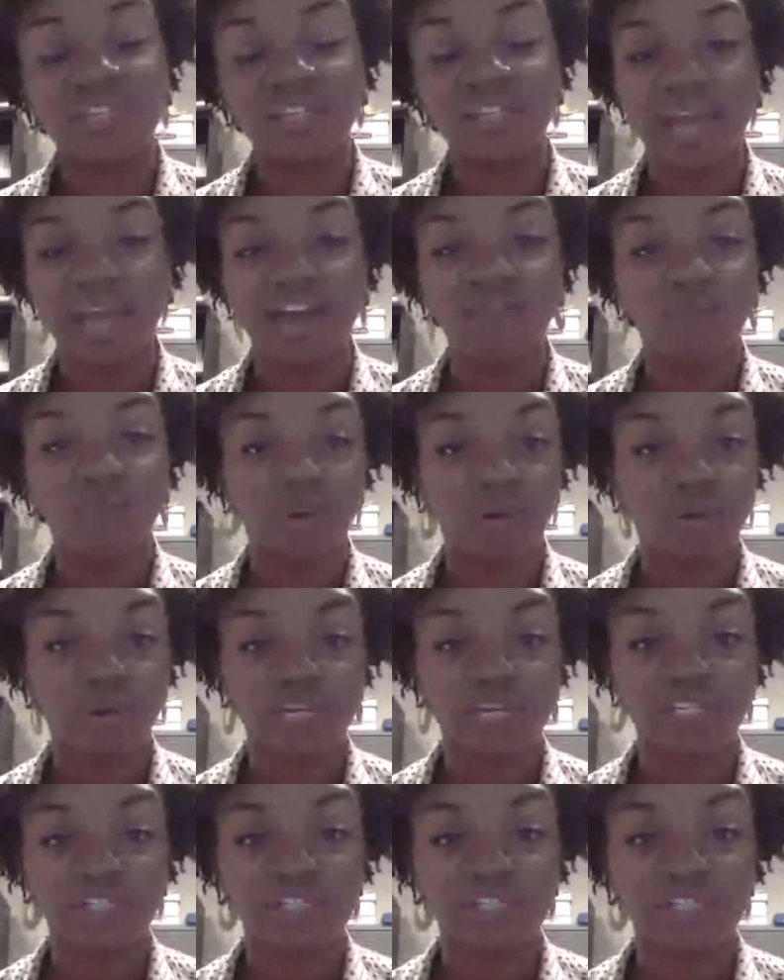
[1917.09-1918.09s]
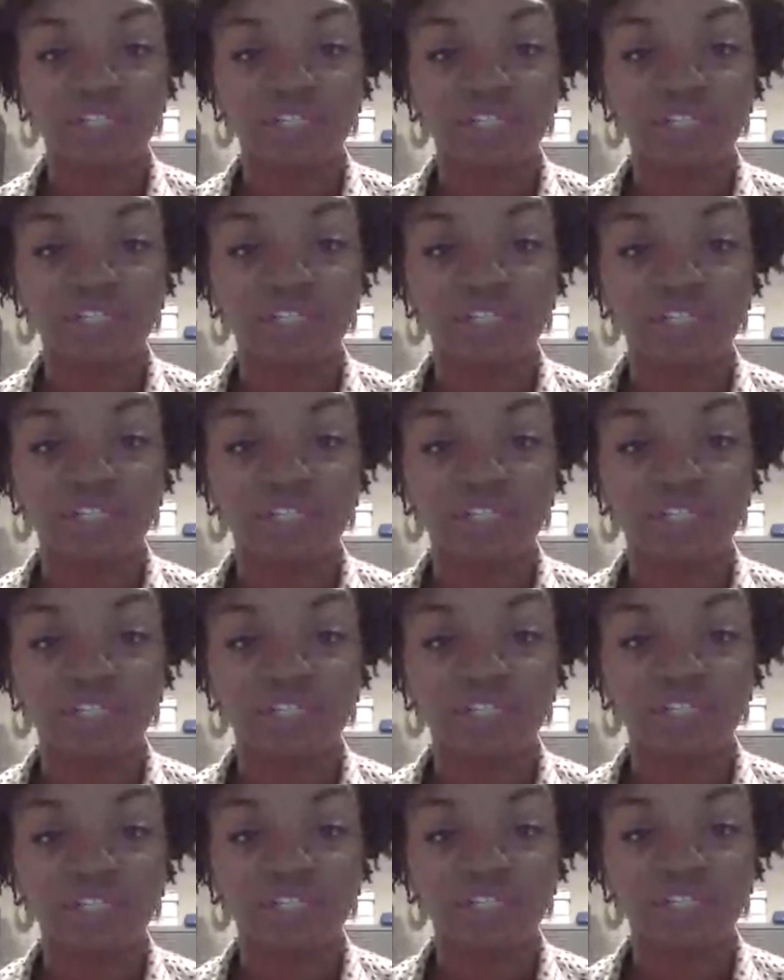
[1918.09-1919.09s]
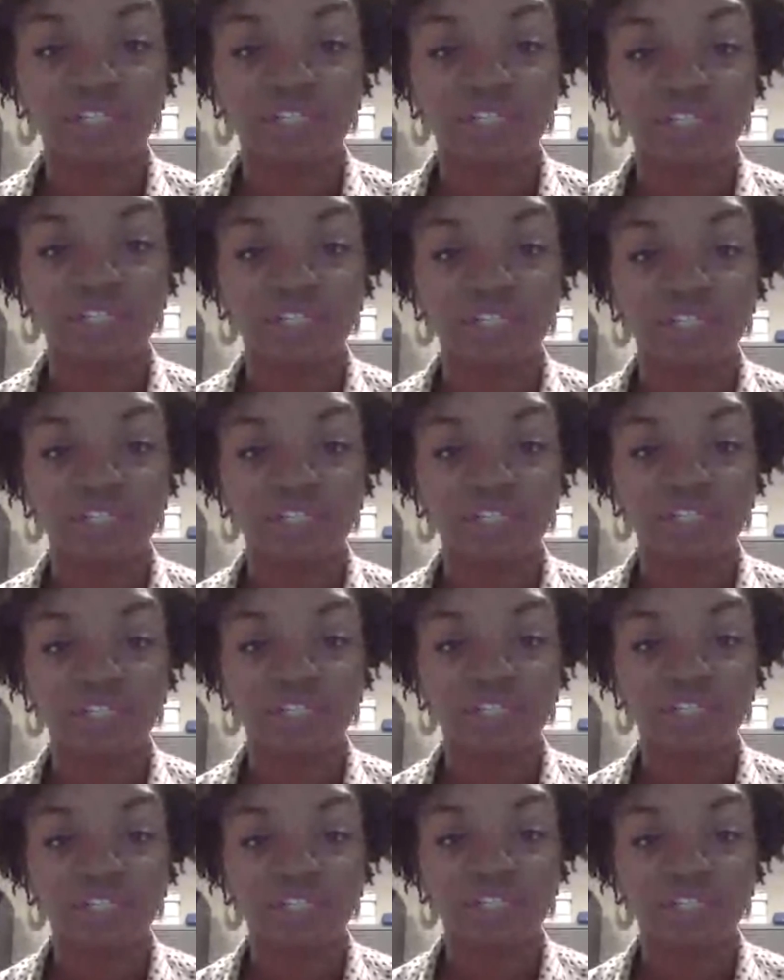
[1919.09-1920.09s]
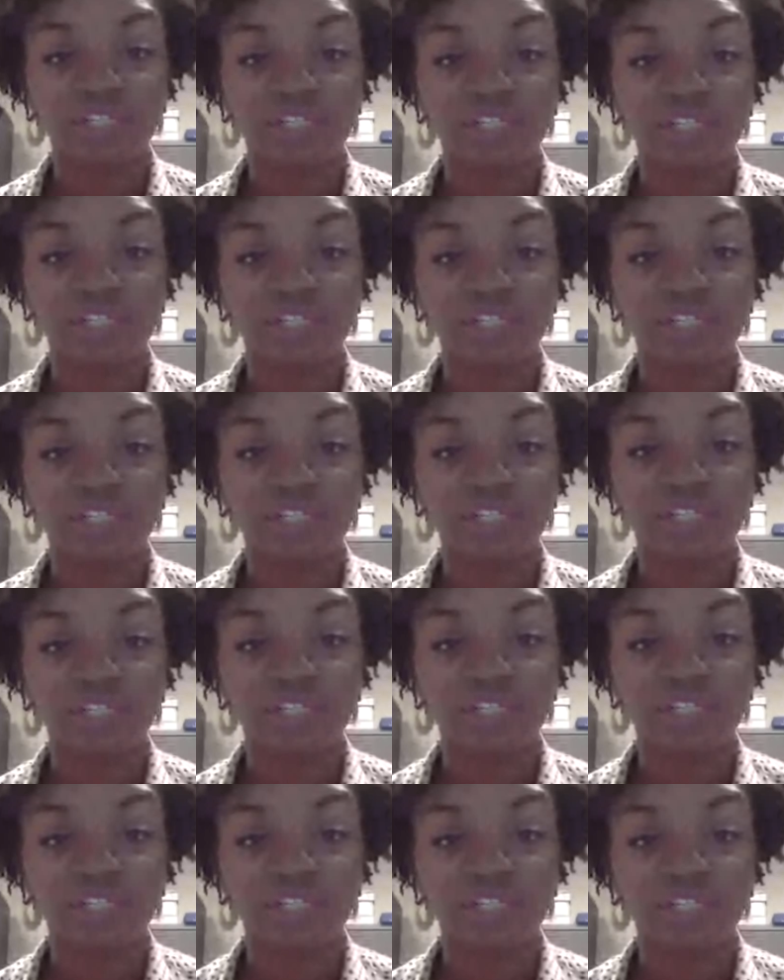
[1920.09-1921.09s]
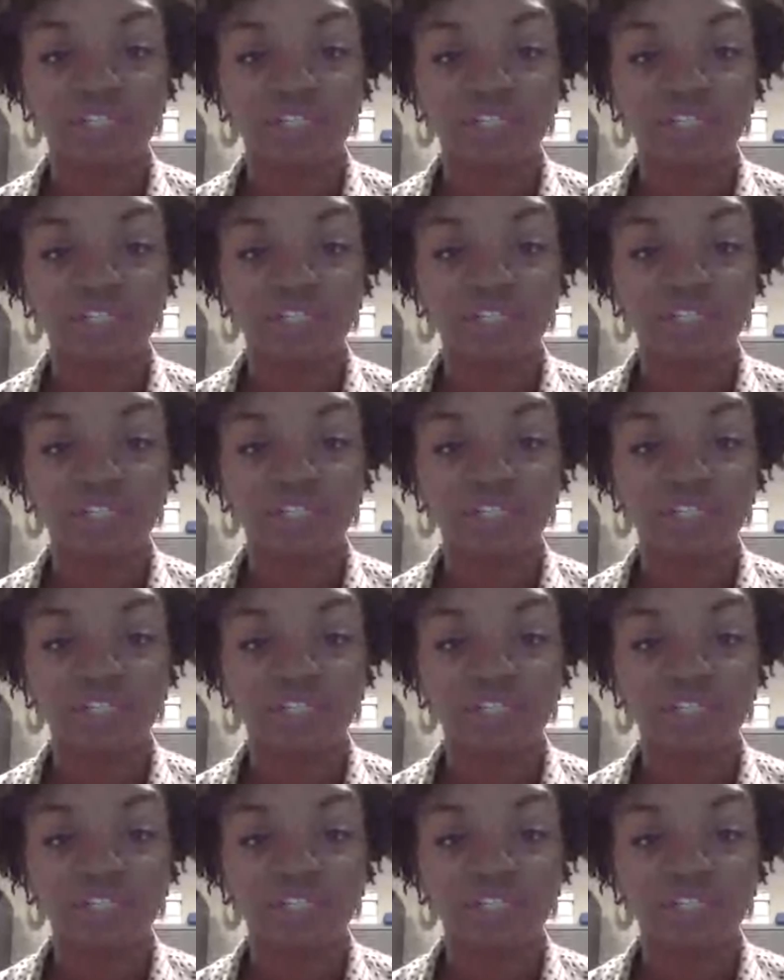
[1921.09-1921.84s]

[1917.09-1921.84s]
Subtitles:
And if they have more questions, then I will say, hey, I'm happy to talk to you about this, like